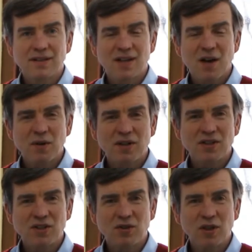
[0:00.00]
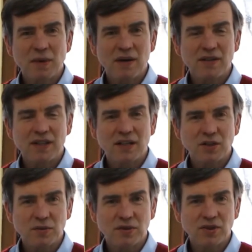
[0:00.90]
Now we're going to talk about the
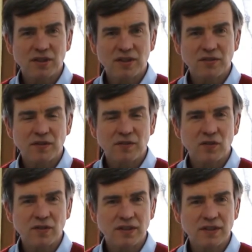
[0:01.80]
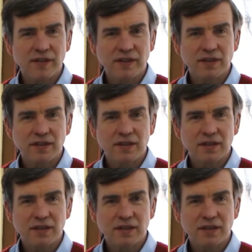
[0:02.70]
casual shirts for 40s events.